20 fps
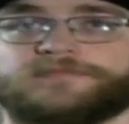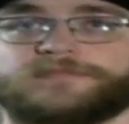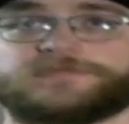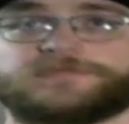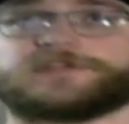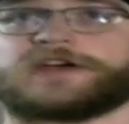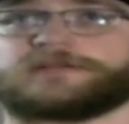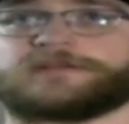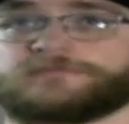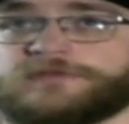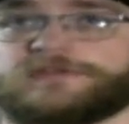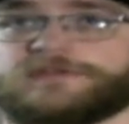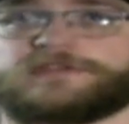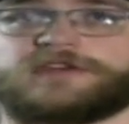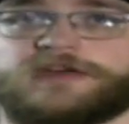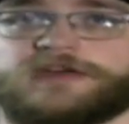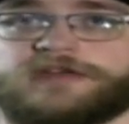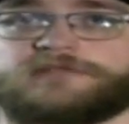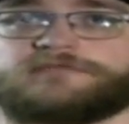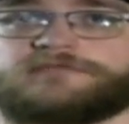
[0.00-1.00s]
done with
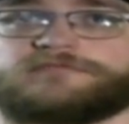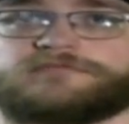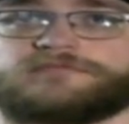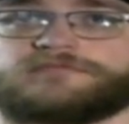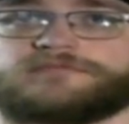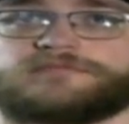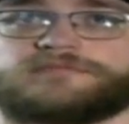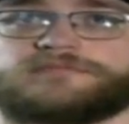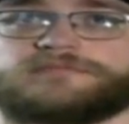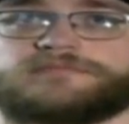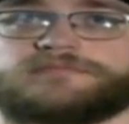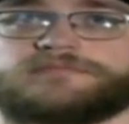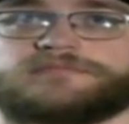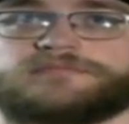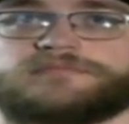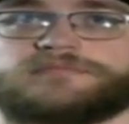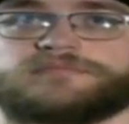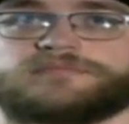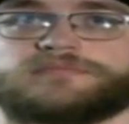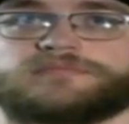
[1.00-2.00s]
yet.
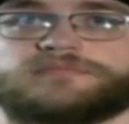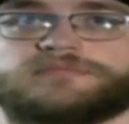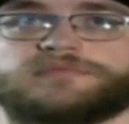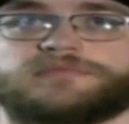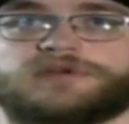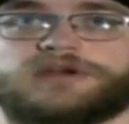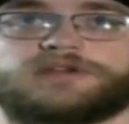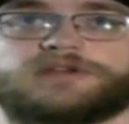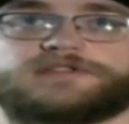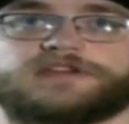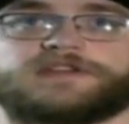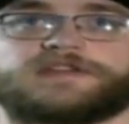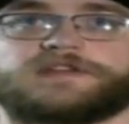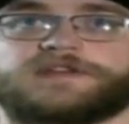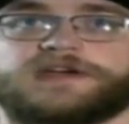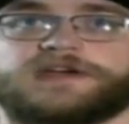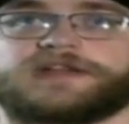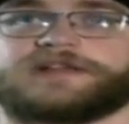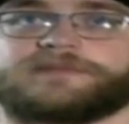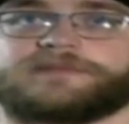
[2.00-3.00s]
I say that
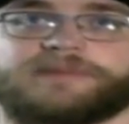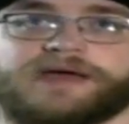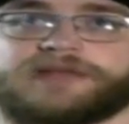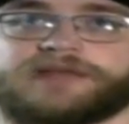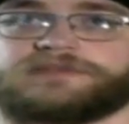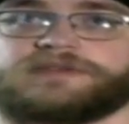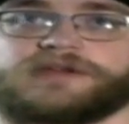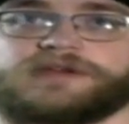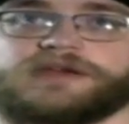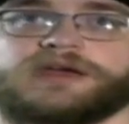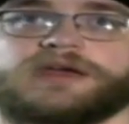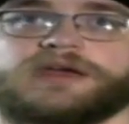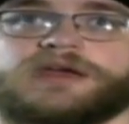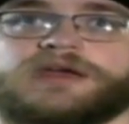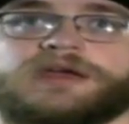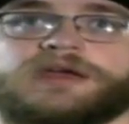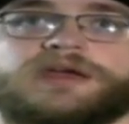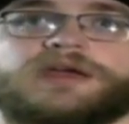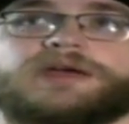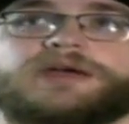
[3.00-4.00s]
like it's a bad thing,
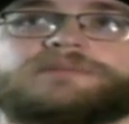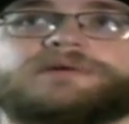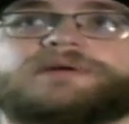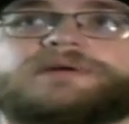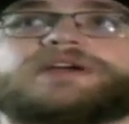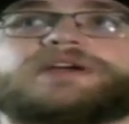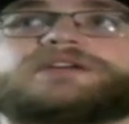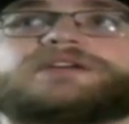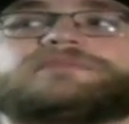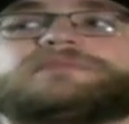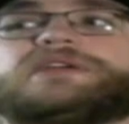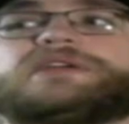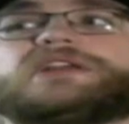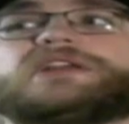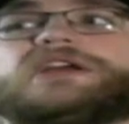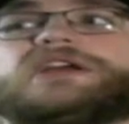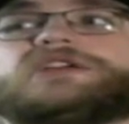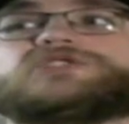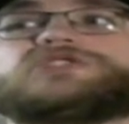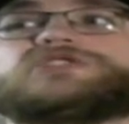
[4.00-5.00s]
but like I mean,
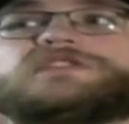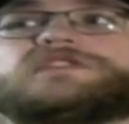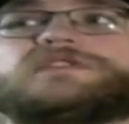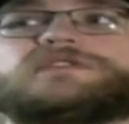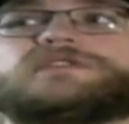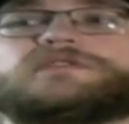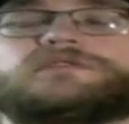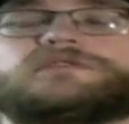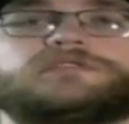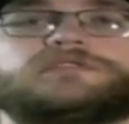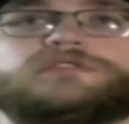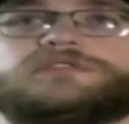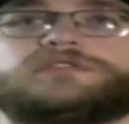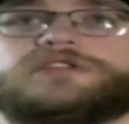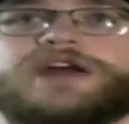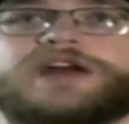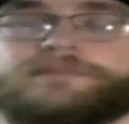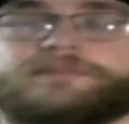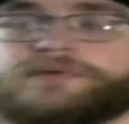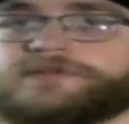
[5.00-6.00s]
like she's
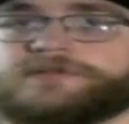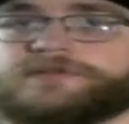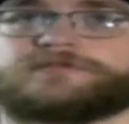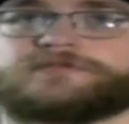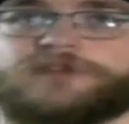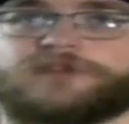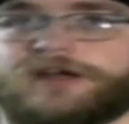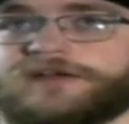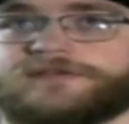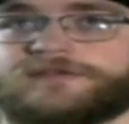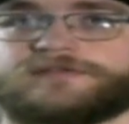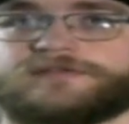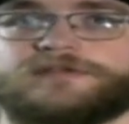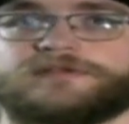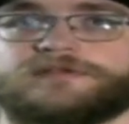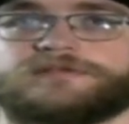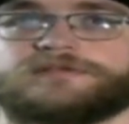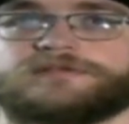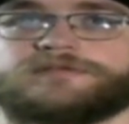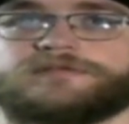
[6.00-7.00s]
not put to rest.
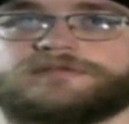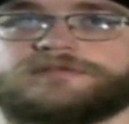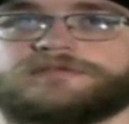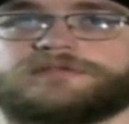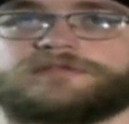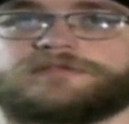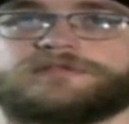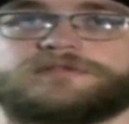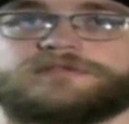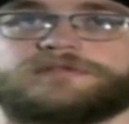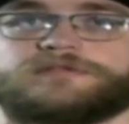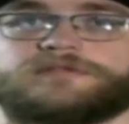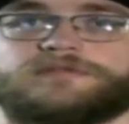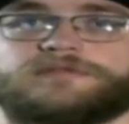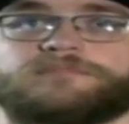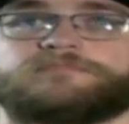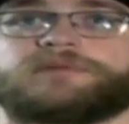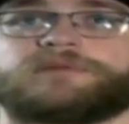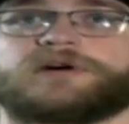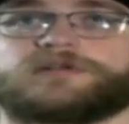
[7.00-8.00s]

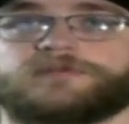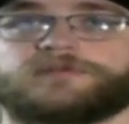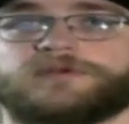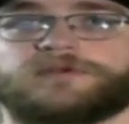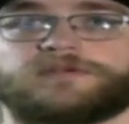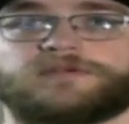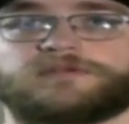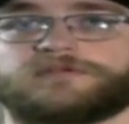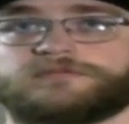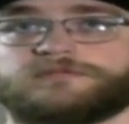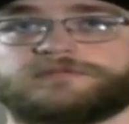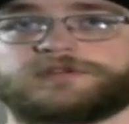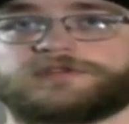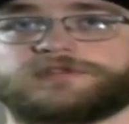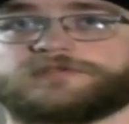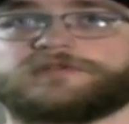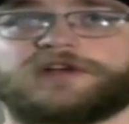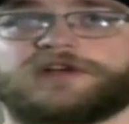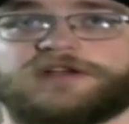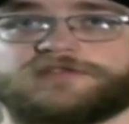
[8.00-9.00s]
Bo is put
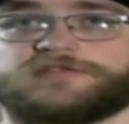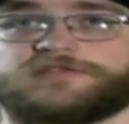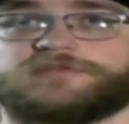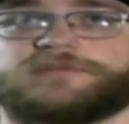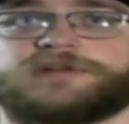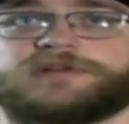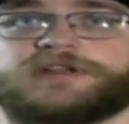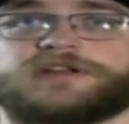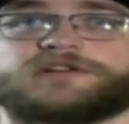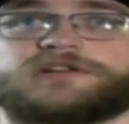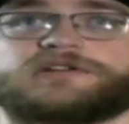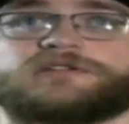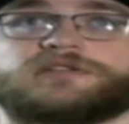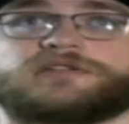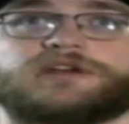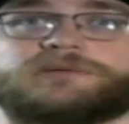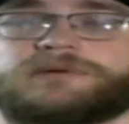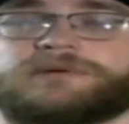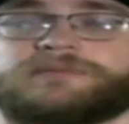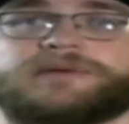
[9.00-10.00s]
to rest, but not not
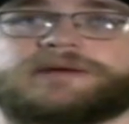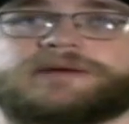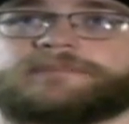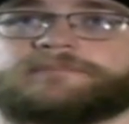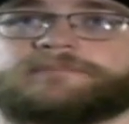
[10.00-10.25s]
my mom.